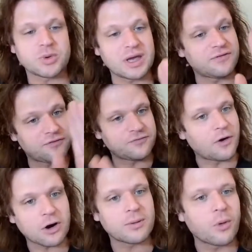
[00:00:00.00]
We have
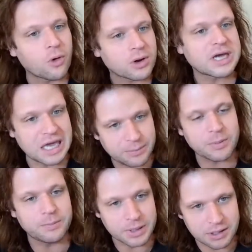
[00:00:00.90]
far more
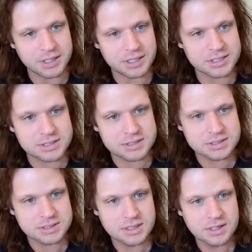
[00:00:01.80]
capabilities
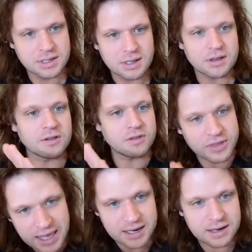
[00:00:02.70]

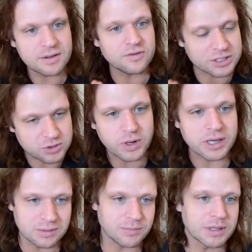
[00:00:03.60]
than the
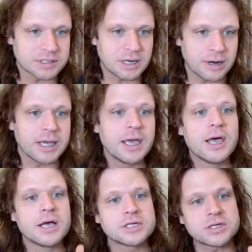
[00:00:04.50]
Israeli military.
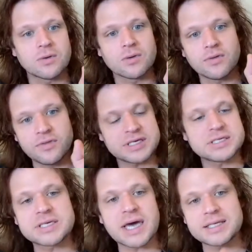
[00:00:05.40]
So
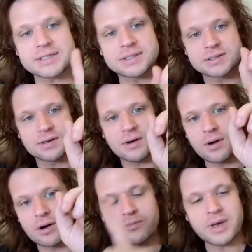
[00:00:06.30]
these sites
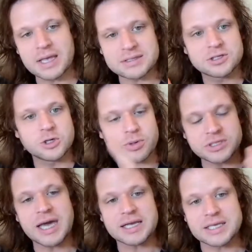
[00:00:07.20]
are meant to
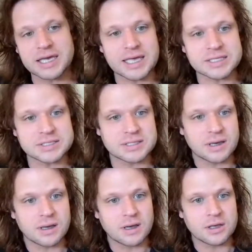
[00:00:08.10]
protect against
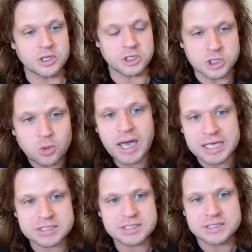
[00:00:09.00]

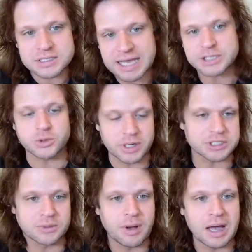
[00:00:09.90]
U.S.
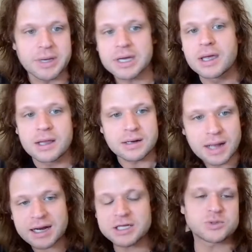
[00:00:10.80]
saturation bombing,
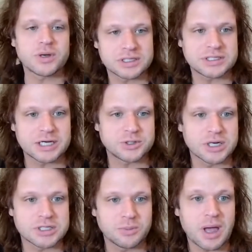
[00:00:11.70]
not Israeli
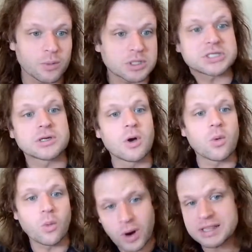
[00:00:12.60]
saturation bombing, which is
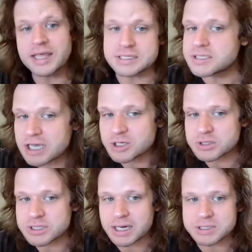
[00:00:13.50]
way less
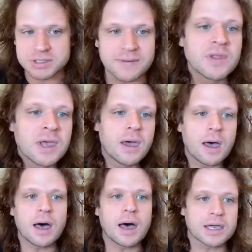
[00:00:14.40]
dangerous, actually.
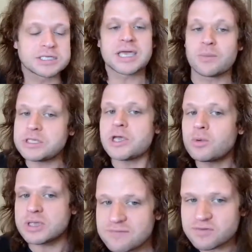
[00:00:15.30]
Because again, we
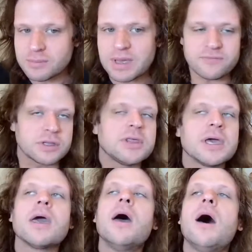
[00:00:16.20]
don't give them
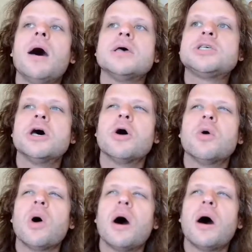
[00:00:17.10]
everything.
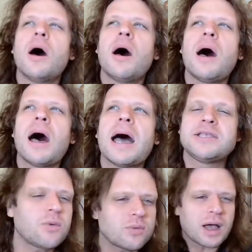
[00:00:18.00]
So I
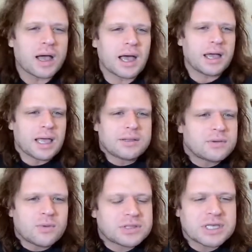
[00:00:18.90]
don't
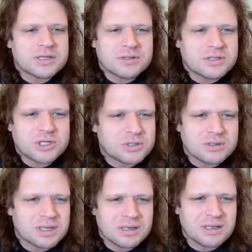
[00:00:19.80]
know what they
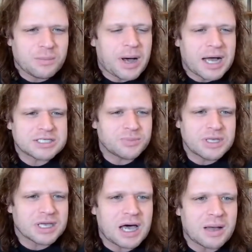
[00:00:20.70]
can
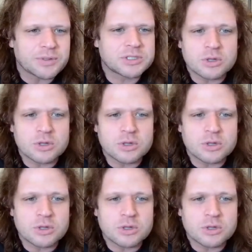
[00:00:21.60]
possibly accomplish.